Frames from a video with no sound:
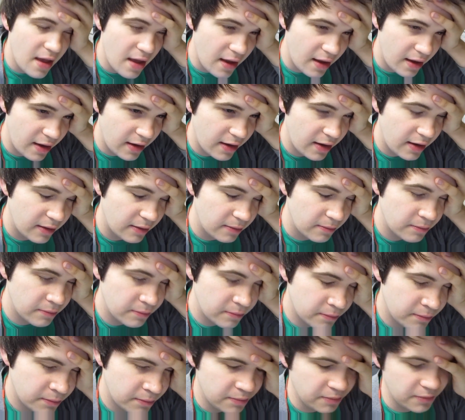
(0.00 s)

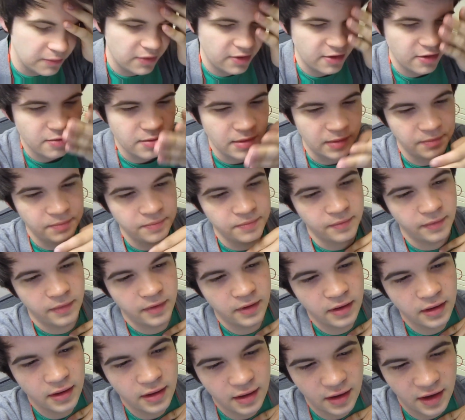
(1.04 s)
I, excuse me.
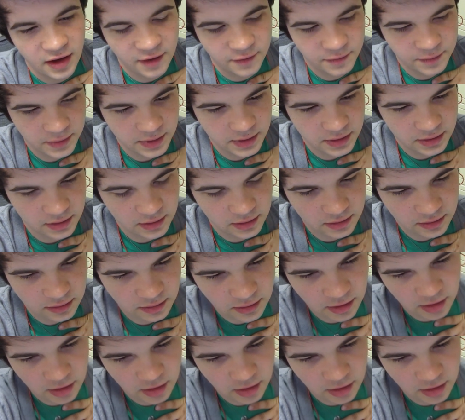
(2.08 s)
I've been,